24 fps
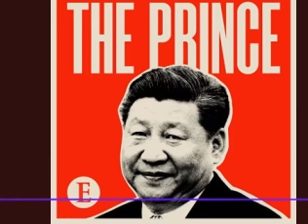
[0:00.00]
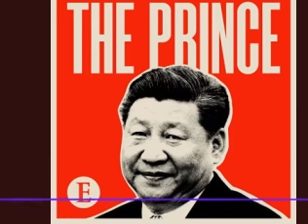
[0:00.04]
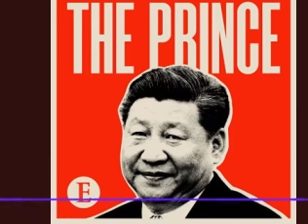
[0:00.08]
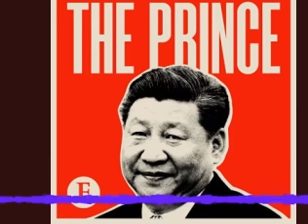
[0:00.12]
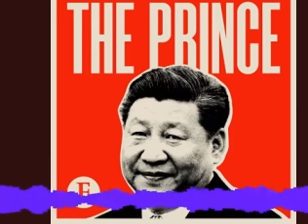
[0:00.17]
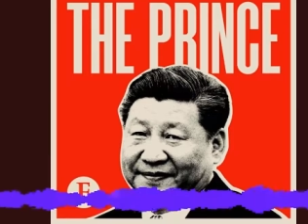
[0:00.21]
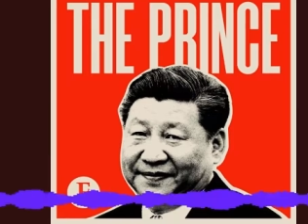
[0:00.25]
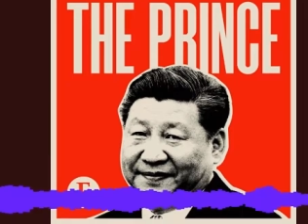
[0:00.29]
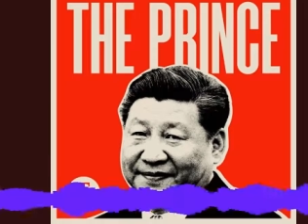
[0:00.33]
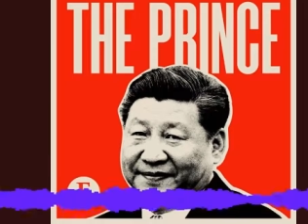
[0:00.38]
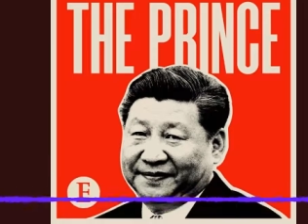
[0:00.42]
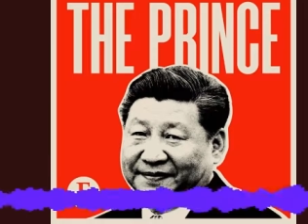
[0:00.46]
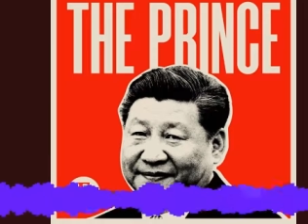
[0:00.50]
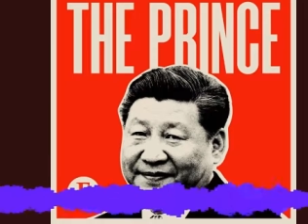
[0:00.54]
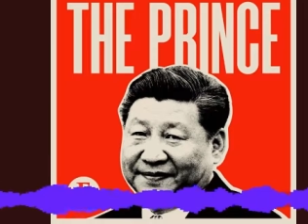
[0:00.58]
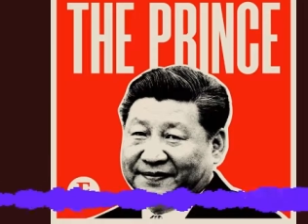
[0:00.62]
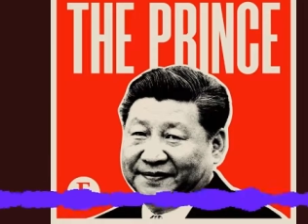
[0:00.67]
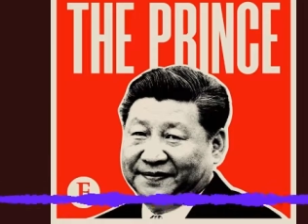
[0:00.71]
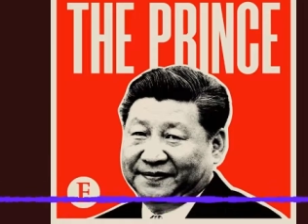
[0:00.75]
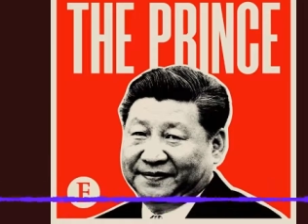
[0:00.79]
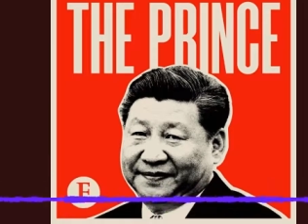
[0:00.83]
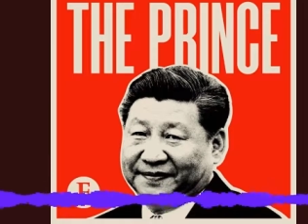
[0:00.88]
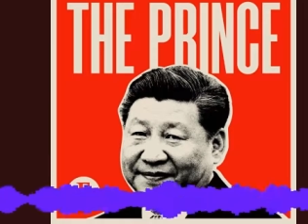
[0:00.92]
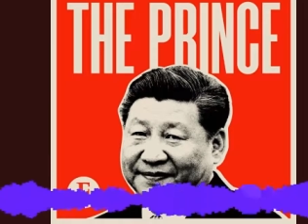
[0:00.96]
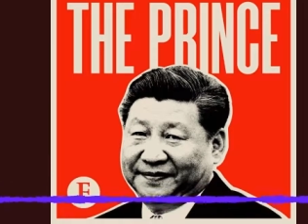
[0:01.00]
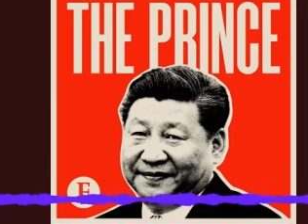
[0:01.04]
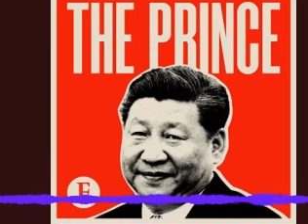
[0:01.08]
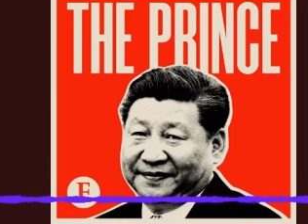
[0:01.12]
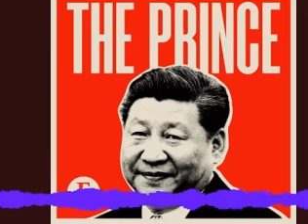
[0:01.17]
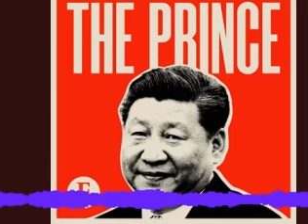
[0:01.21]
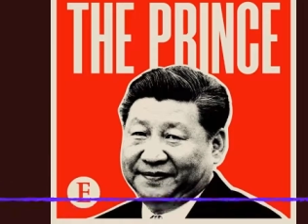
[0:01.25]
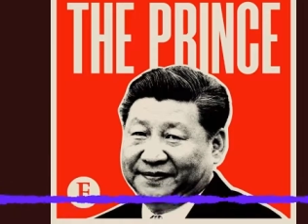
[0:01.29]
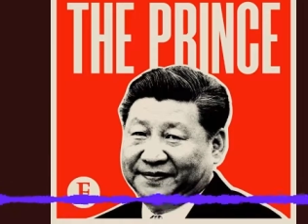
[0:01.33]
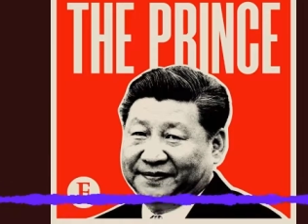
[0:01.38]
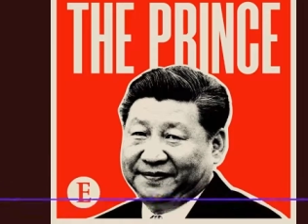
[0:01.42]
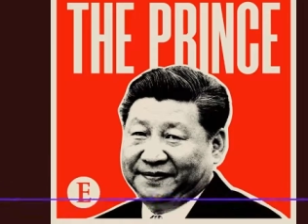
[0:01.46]
People never imagined
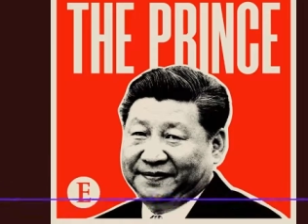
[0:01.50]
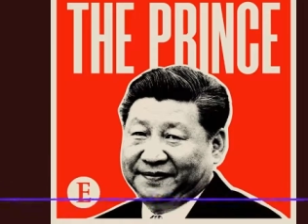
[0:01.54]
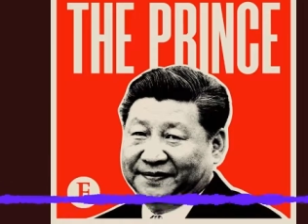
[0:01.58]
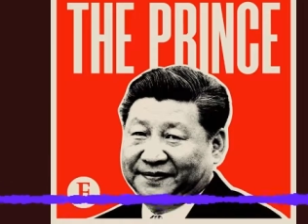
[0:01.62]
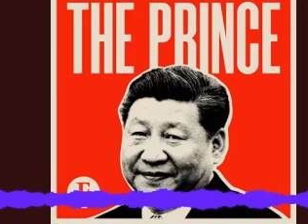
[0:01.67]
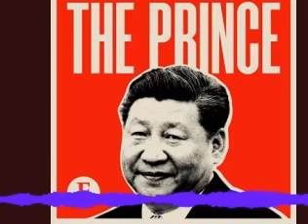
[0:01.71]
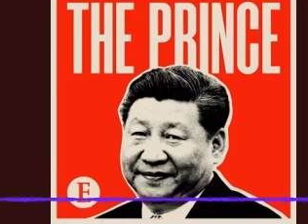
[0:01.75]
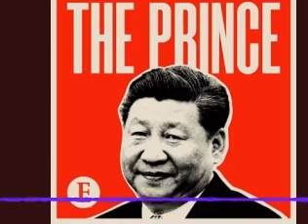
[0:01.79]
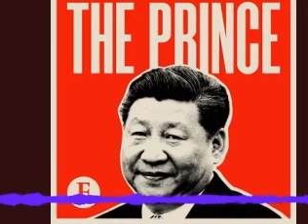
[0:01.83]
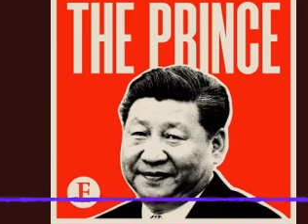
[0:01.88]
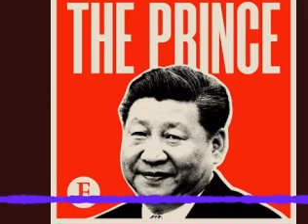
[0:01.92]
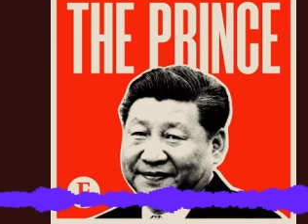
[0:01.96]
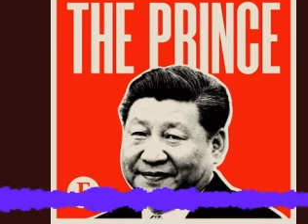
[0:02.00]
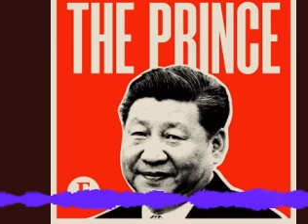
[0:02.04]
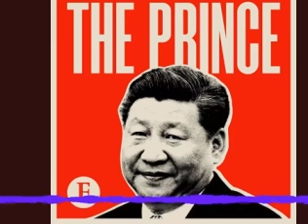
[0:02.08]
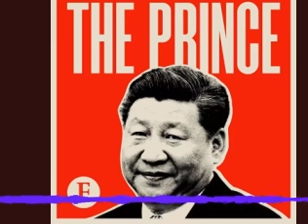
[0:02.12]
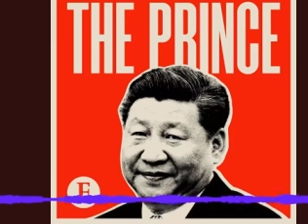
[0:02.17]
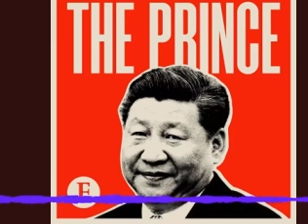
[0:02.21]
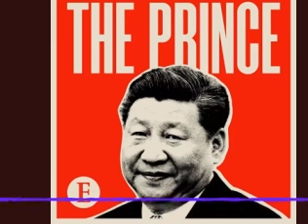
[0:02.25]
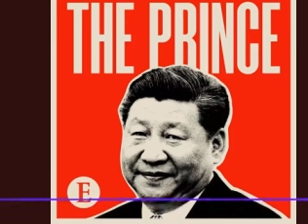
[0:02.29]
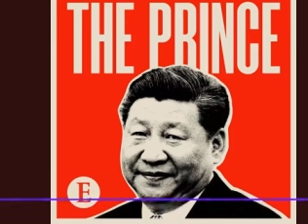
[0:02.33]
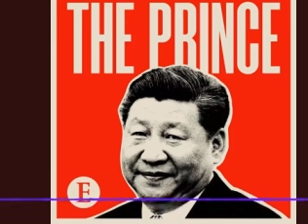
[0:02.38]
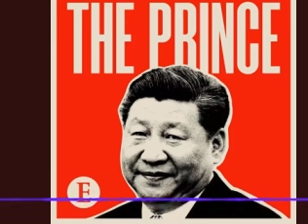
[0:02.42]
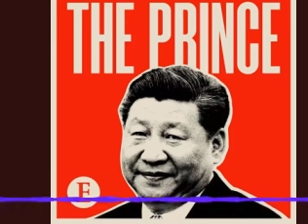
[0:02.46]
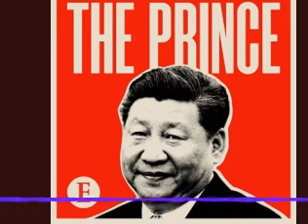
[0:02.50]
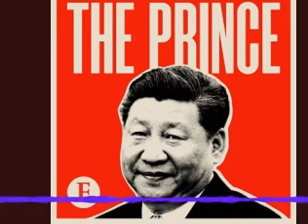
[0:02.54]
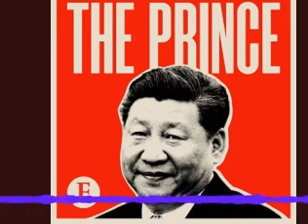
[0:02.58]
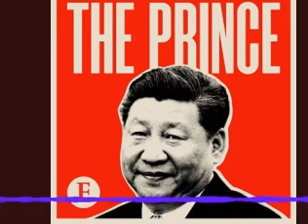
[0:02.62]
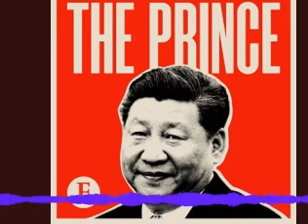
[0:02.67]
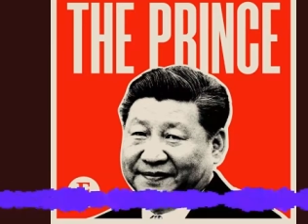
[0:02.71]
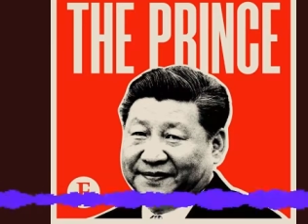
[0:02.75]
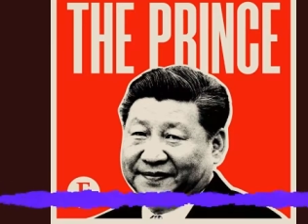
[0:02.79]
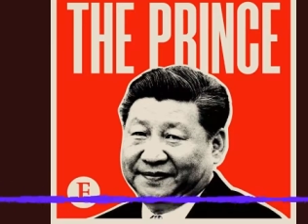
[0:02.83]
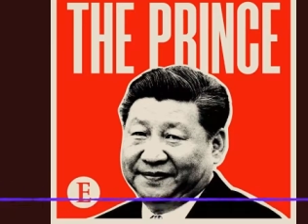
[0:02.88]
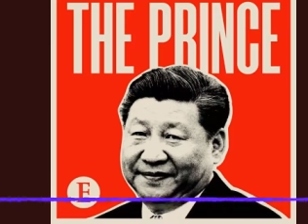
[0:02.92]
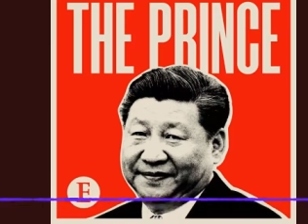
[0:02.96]
that he will become
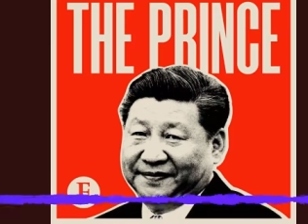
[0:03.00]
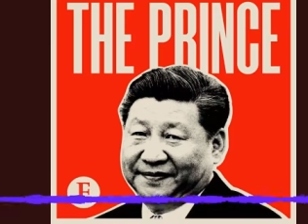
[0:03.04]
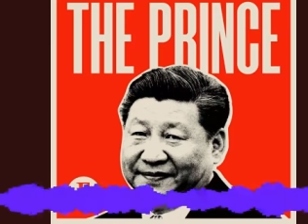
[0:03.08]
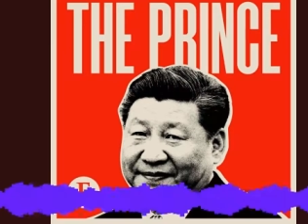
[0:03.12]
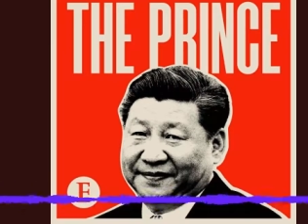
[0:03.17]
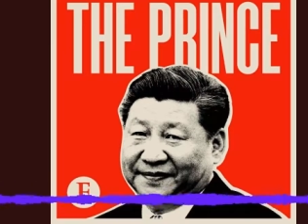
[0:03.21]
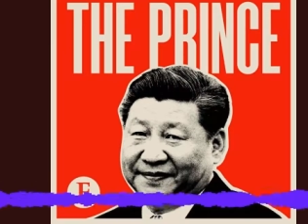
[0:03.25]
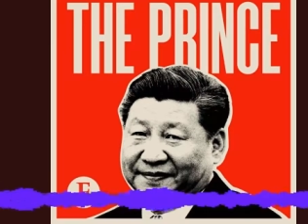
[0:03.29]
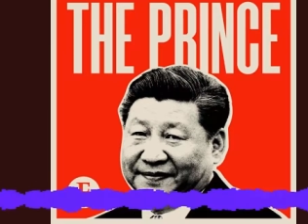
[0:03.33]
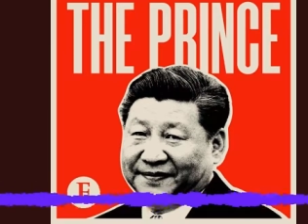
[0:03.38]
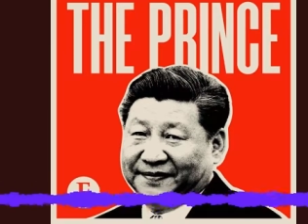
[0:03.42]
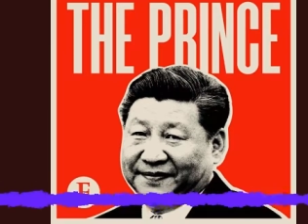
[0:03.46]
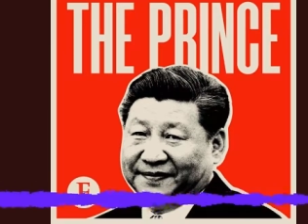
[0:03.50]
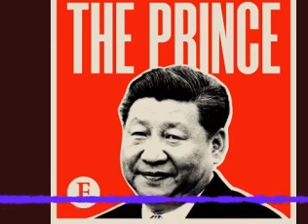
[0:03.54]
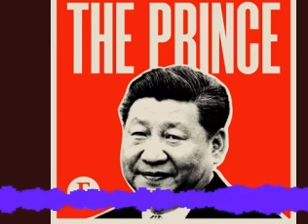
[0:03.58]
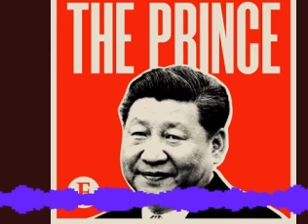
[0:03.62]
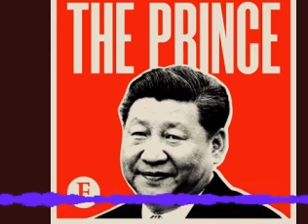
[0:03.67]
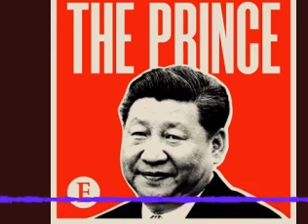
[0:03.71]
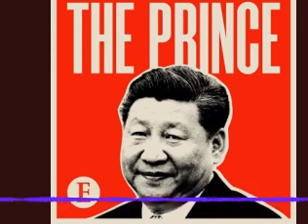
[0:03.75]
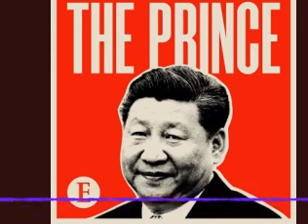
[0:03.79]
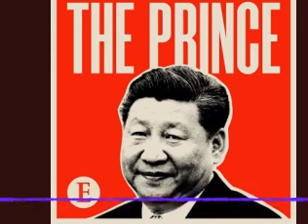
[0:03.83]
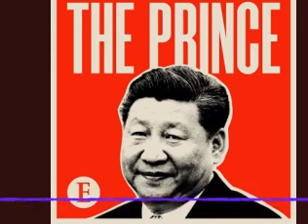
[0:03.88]
a national leader.